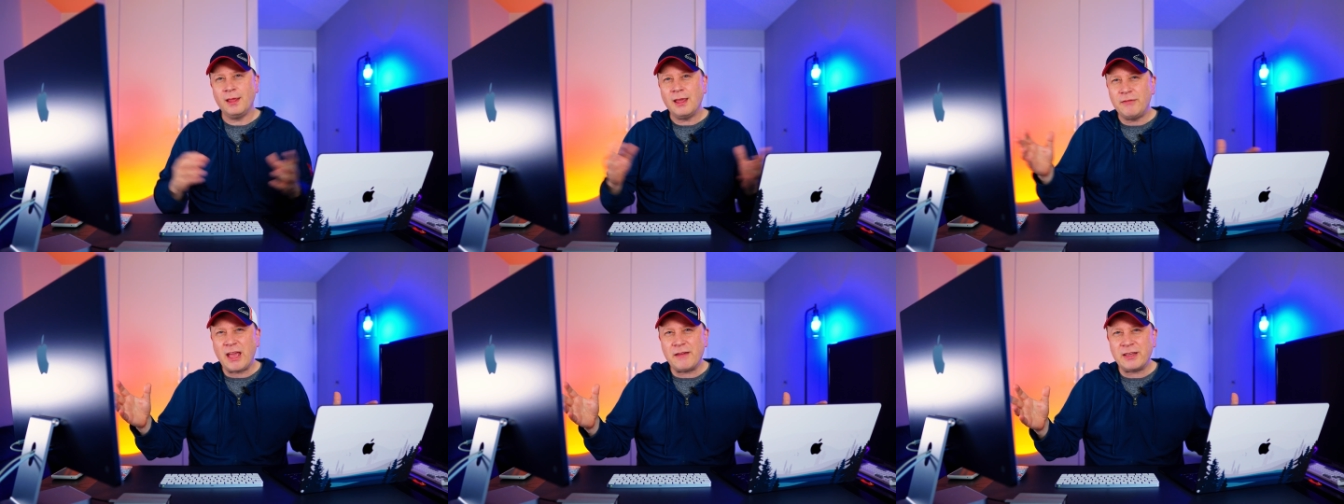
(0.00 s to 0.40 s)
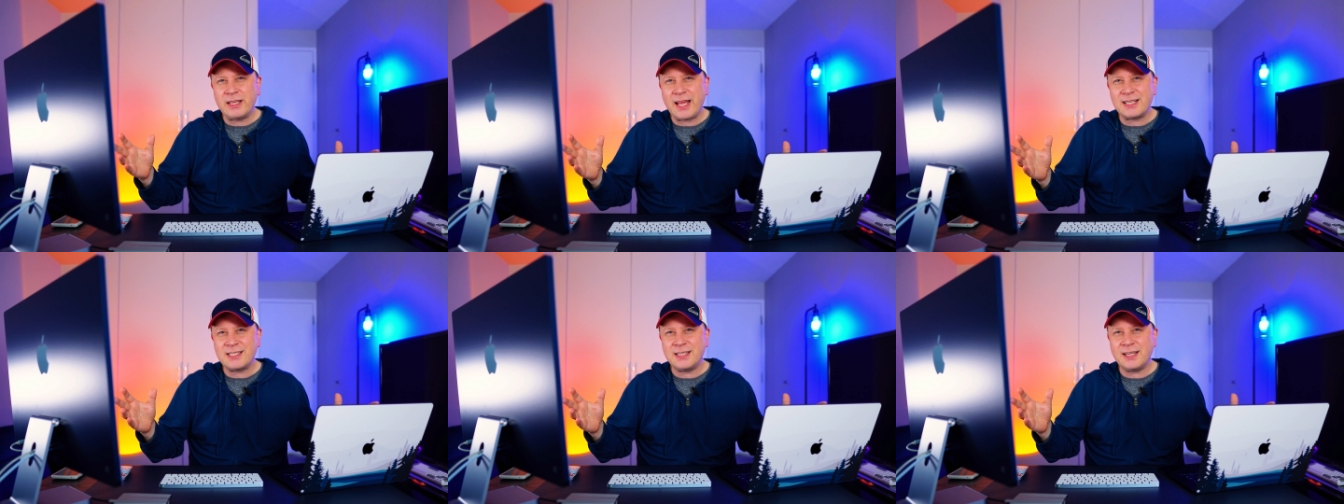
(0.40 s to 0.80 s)
If you haven't
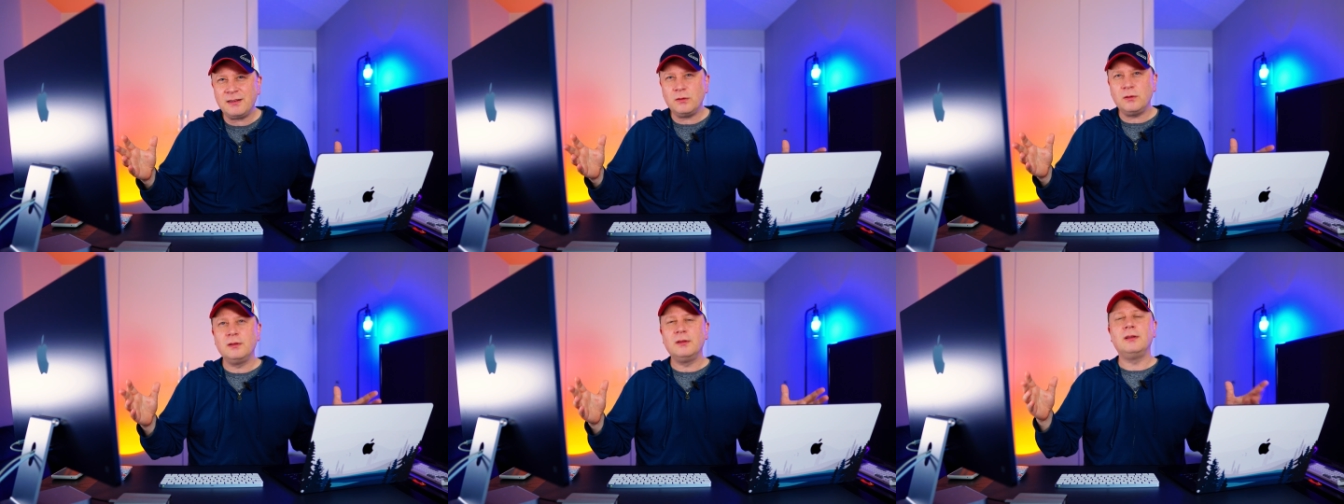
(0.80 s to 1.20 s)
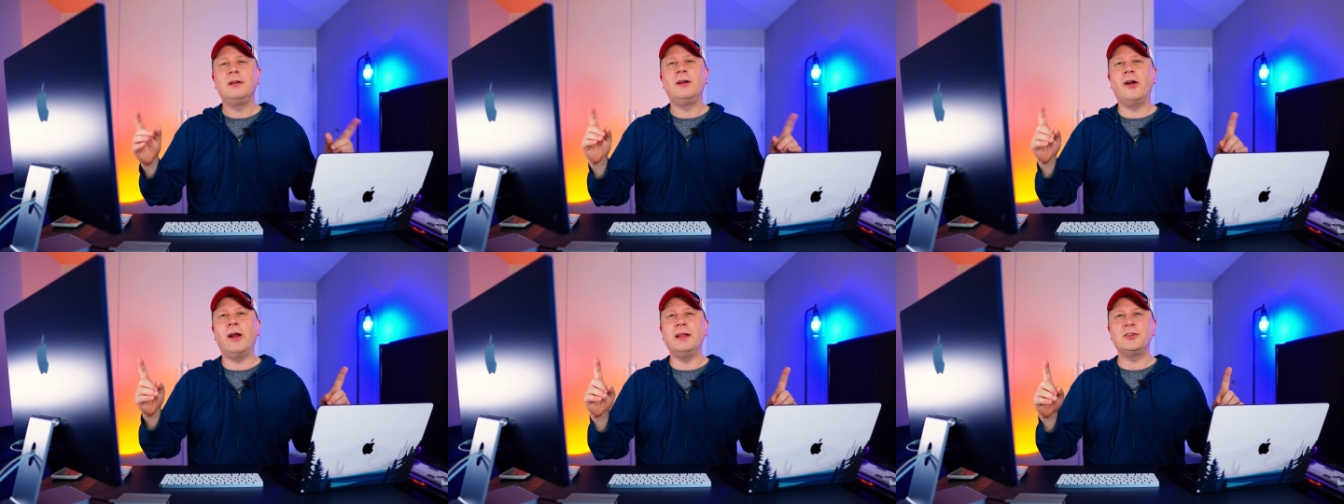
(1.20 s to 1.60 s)
guessed it,
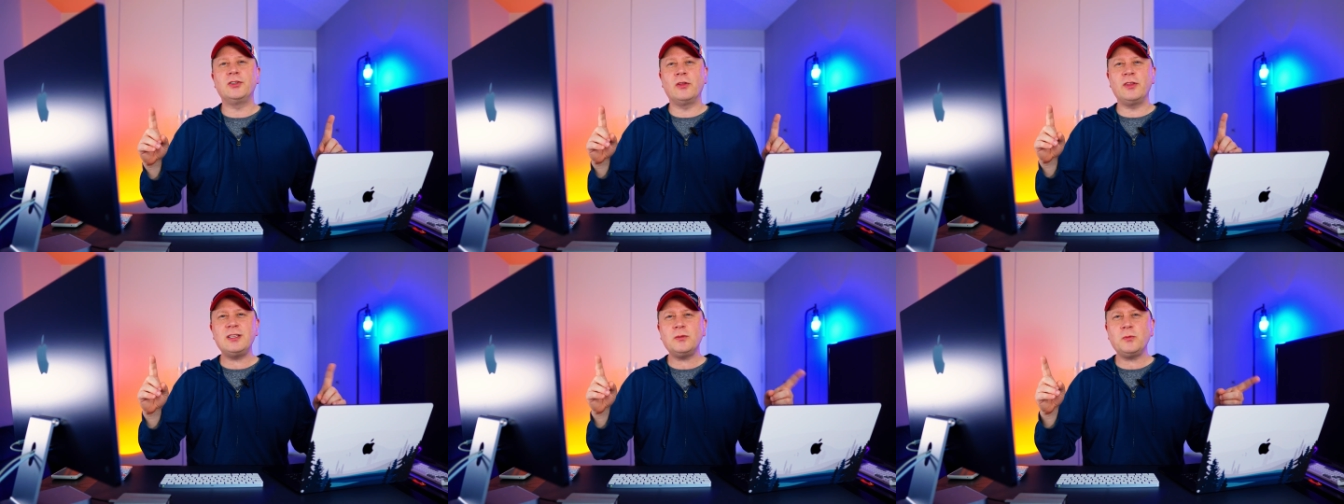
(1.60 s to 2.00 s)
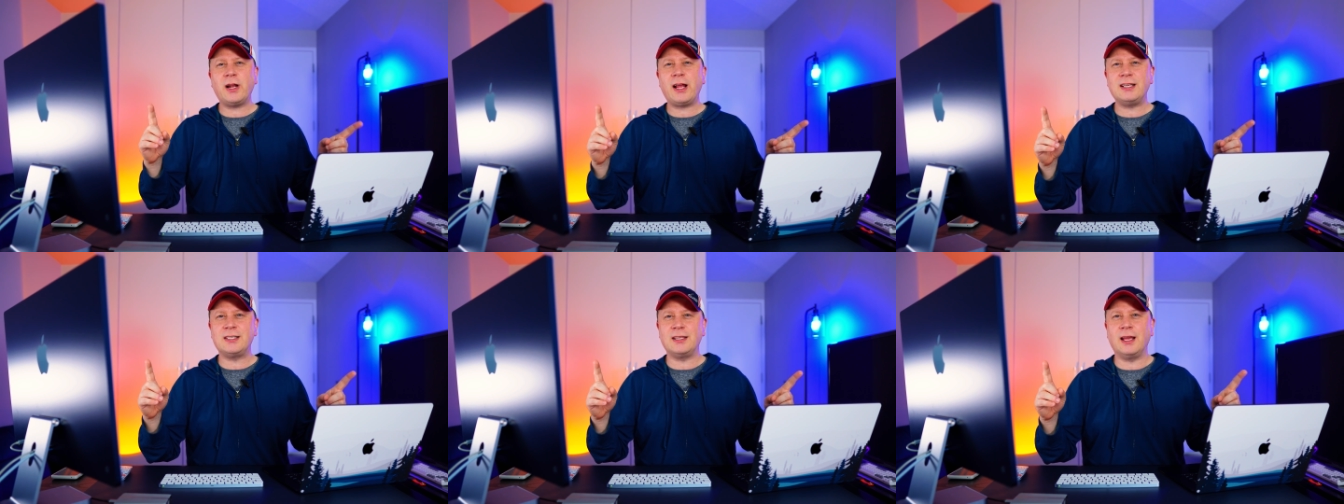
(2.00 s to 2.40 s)
all right, so this is what
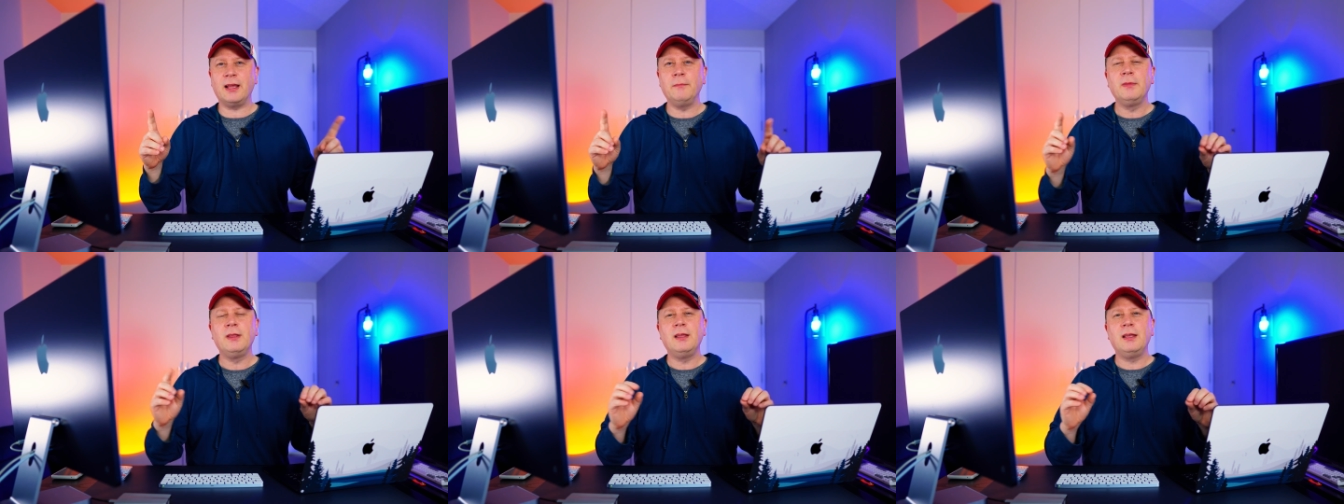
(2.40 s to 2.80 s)
I say.